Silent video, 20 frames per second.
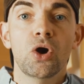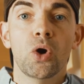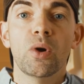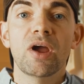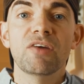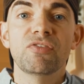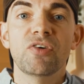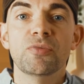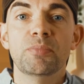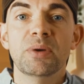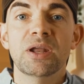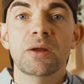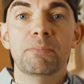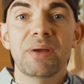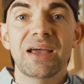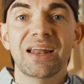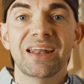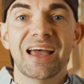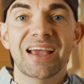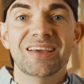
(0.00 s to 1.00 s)
or if I've been a
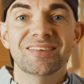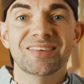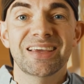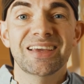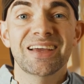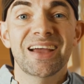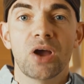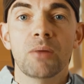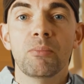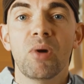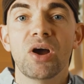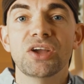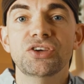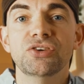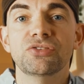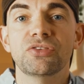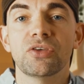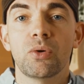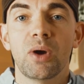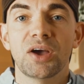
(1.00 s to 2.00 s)
bit lazy, I might
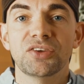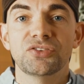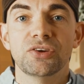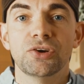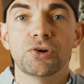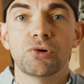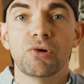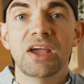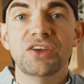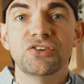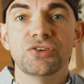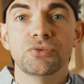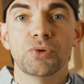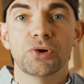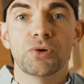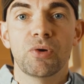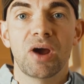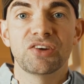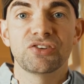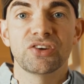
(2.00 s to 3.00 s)
use the question creation
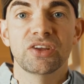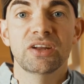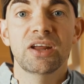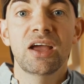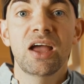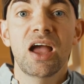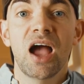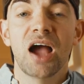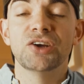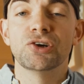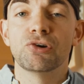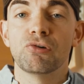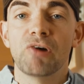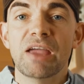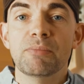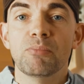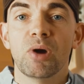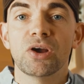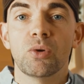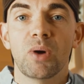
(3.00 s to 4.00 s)
regression and
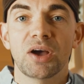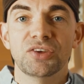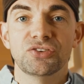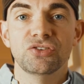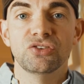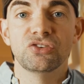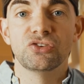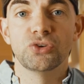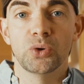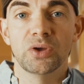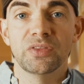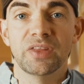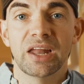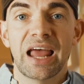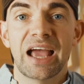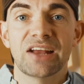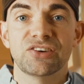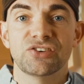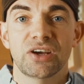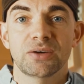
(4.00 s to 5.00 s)
create my questions during the
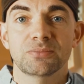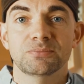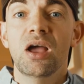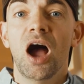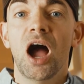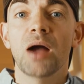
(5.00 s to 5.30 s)
lecture.